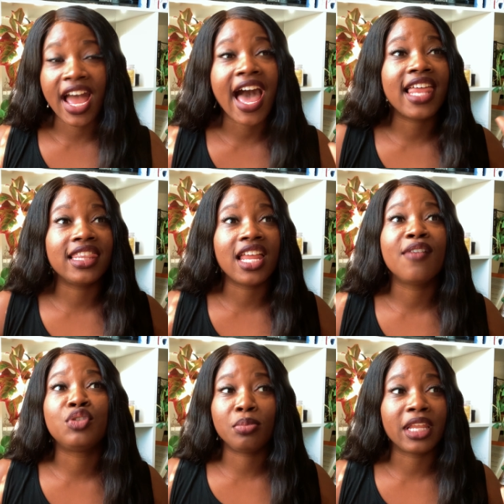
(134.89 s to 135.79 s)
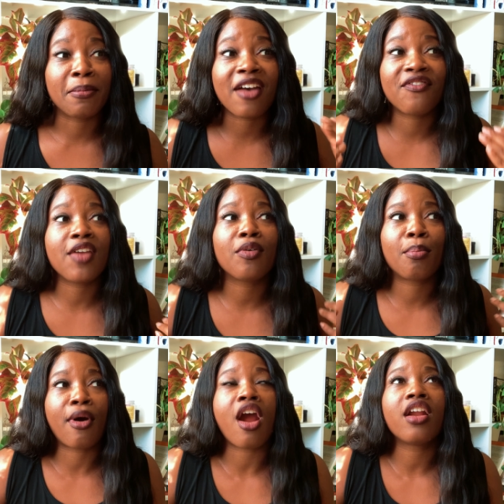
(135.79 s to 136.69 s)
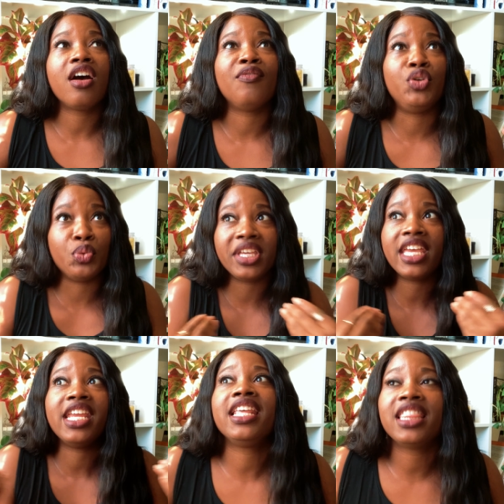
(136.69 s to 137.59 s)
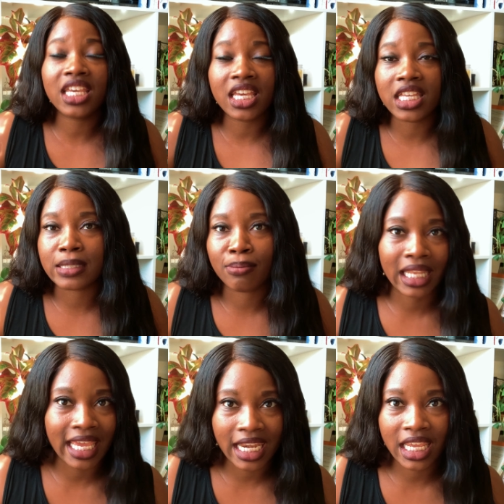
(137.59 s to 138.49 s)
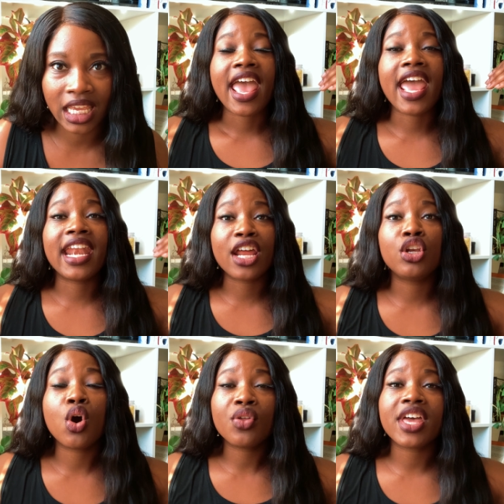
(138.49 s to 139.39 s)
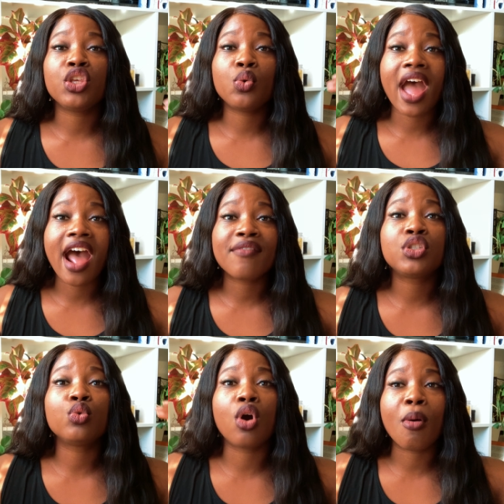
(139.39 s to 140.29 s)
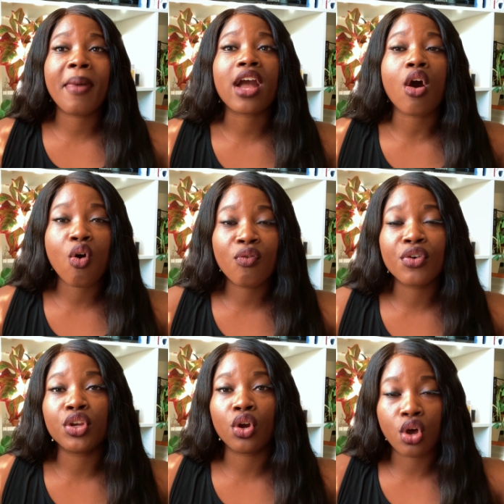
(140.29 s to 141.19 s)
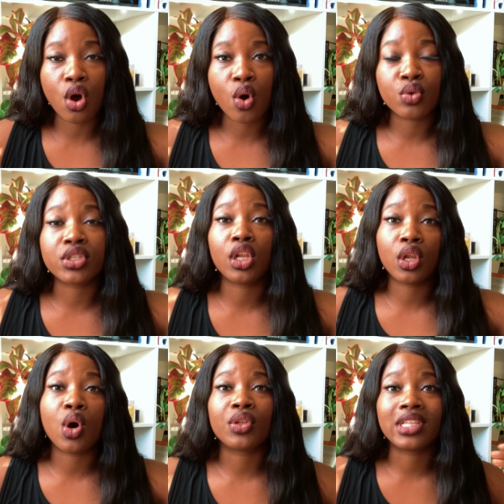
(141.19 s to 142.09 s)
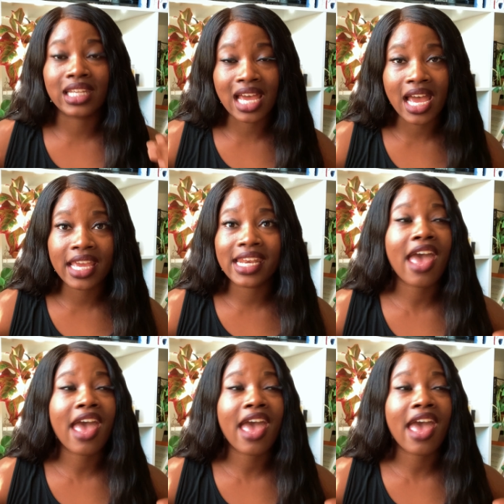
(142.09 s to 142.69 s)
I love to plan. My favorite part of doing anything is planning. And I know that you have to go back over your goals along the line.